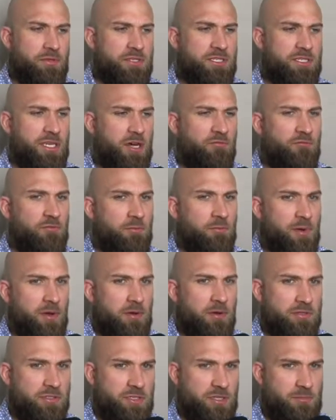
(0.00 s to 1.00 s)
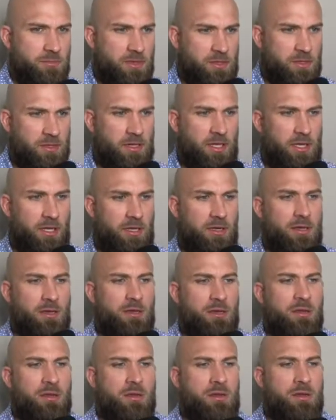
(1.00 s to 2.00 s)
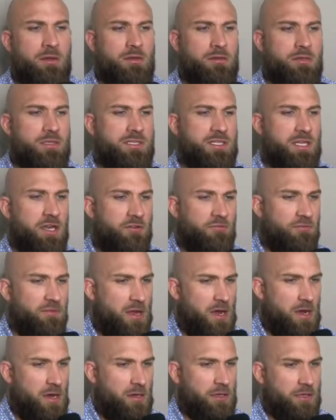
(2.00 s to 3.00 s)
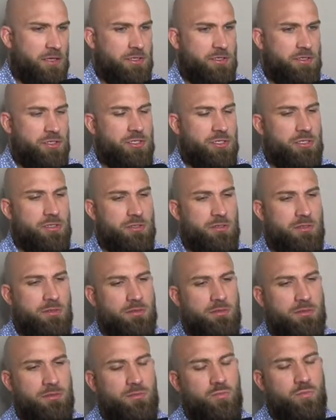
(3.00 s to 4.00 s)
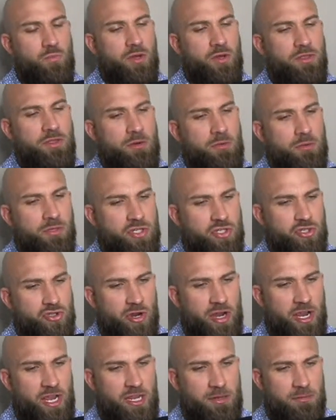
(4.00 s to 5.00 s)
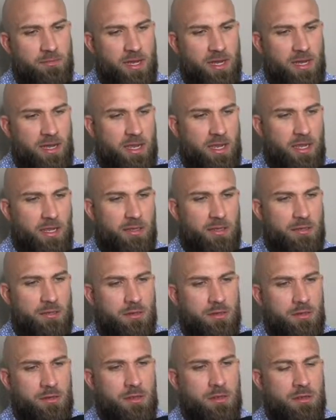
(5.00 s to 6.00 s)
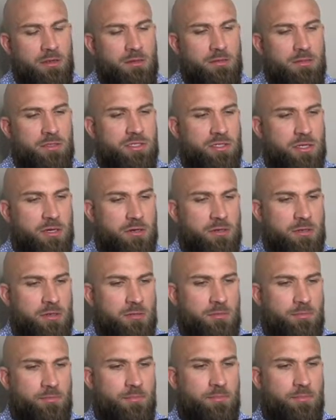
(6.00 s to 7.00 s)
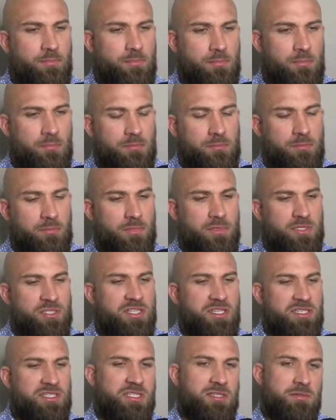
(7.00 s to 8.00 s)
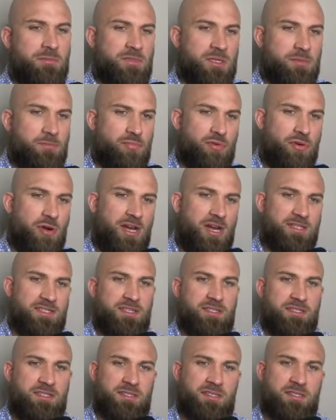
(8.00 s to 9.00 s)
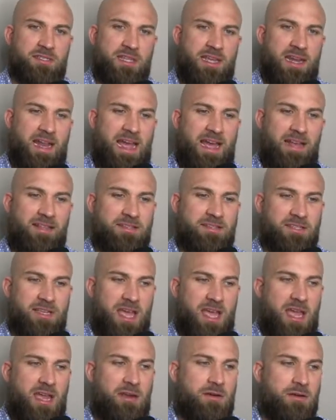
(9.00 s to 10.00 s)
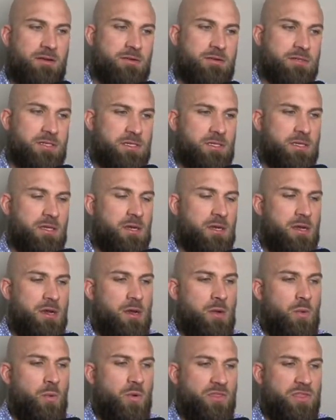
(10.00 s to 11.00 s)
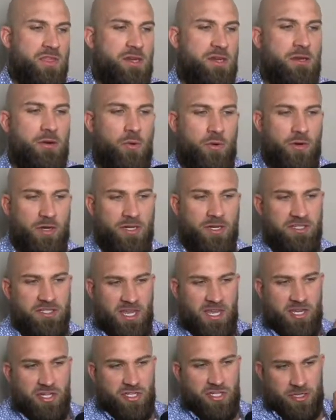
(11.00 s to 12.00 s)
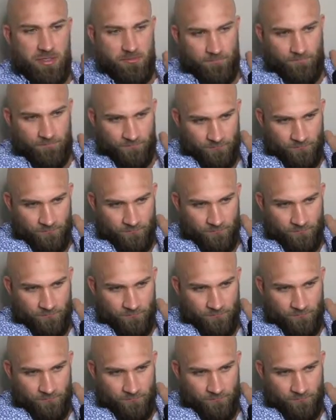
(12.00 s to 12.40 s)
self-imposed humility, self-knowledge, when they're restrained by certain systems and processes that act as anchors within an organization,